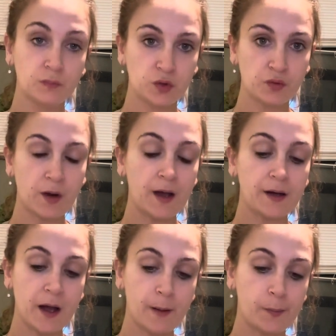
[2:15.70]
dried
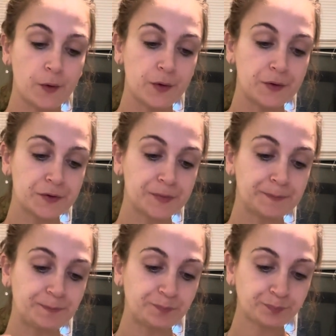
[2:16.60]
apples,
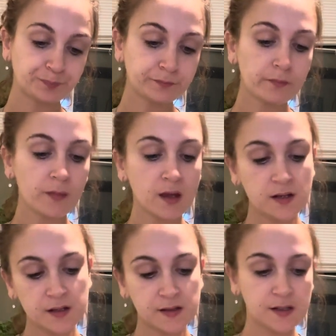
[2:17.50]

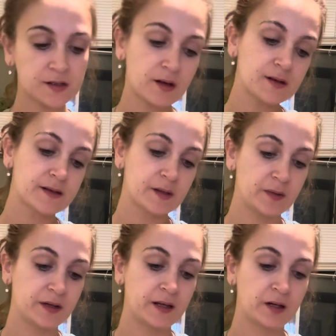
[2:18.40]
sea salt,
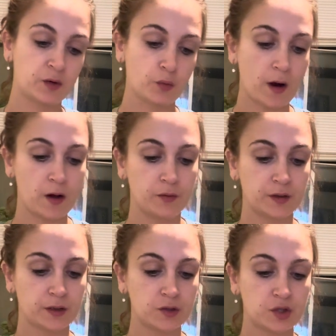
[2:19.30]
cinnamon, and ground
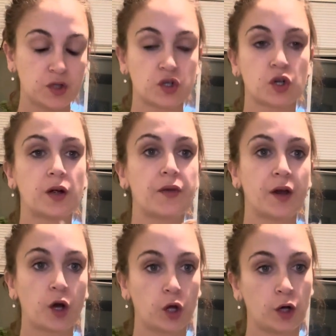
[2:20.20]
ginger, and then
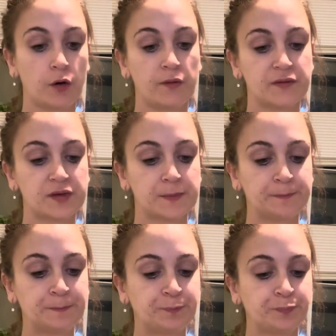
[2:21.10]
cloves.
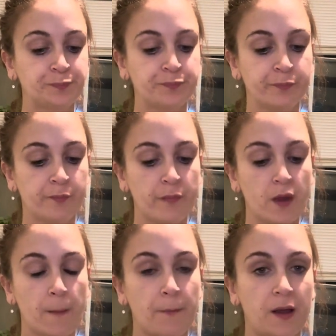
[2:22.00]

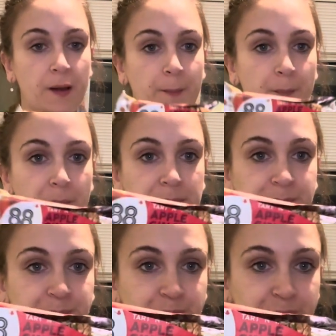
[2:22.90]
But
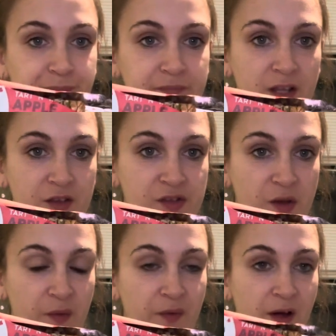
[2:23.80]

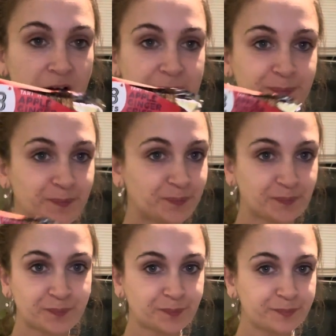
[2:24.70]
so far,
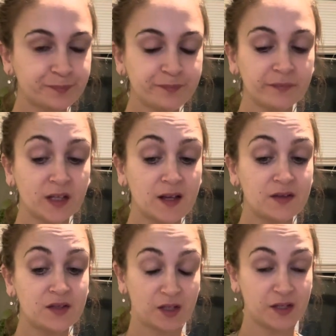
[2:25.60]

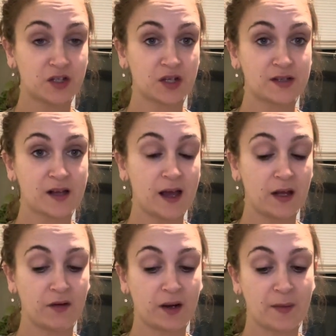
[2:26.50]
delicious. Highly
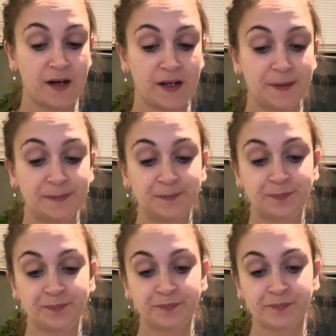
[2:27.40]
recommend it.
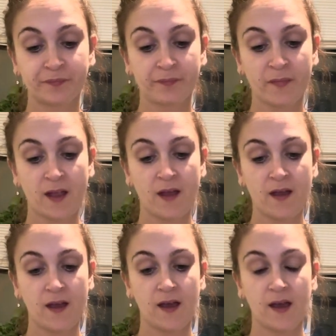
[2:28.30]

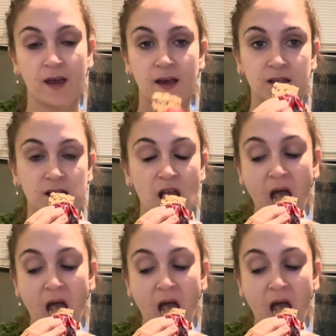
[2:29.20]
And